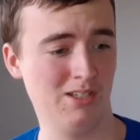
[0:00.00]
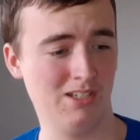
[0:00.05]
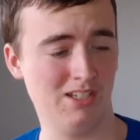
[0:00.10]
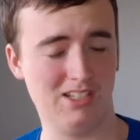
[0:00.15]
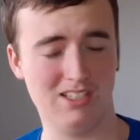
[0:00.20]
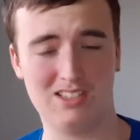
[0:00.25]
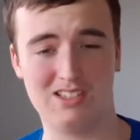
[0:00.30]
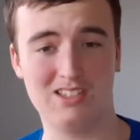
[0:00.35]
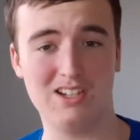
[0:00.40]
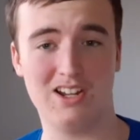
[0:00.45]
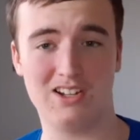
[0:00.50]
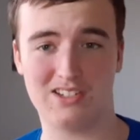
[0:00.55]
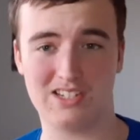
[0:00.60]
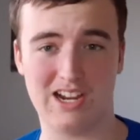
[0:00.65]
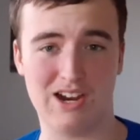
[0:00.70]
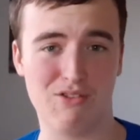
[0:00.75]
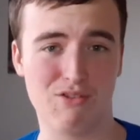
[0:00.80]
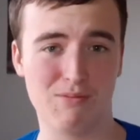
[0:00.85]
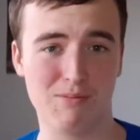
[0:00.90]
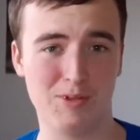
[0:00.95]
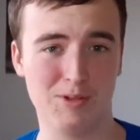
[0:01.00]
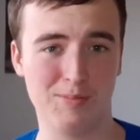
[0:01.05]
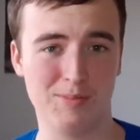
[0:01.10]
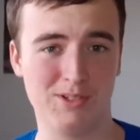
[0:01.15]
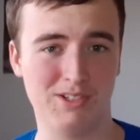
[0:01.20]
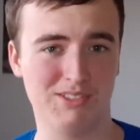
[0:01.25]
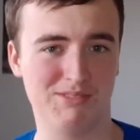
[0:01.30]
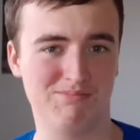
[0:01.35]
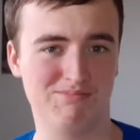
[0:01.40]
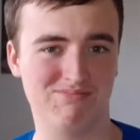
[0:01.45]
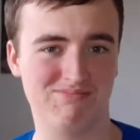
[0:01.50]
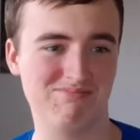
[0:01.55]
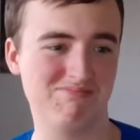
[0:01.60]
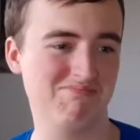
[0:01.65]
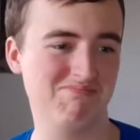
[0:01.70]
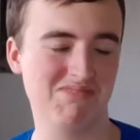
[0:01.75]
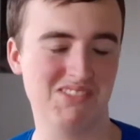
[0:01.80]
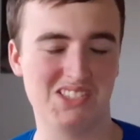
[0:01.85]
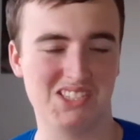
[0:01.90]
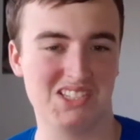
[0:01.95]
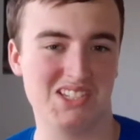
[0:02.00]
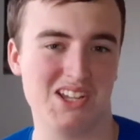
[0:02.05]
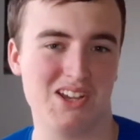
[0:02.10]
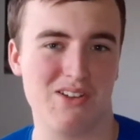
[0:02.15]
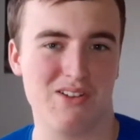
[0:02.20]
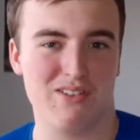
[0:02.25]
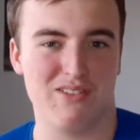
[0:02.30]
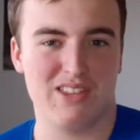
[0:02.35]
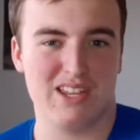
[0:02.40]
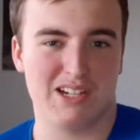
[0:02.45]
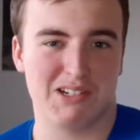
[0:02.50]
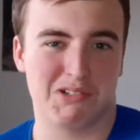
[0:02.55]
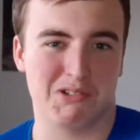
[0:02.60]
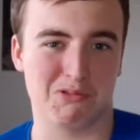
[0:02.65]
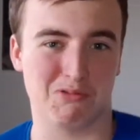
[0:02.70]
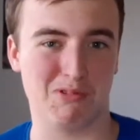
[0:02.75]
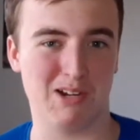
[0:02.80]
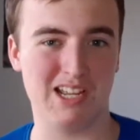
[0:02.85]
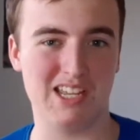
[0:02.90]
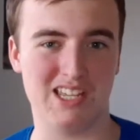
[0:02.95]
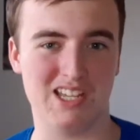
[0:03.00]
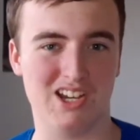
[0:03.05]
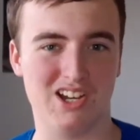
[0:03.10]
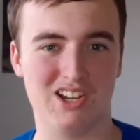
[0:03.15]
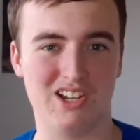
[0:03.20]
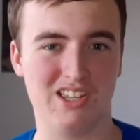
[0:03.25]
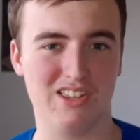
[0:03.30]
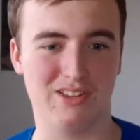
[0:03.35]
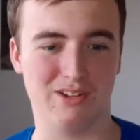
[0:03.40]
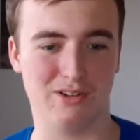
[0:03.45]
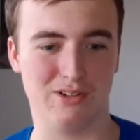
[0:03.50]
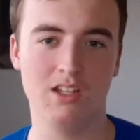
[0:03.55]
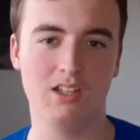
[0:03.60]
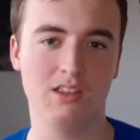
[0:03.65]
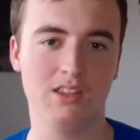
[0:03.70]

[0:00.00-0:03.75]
It's not terrible, but it's not all that great either.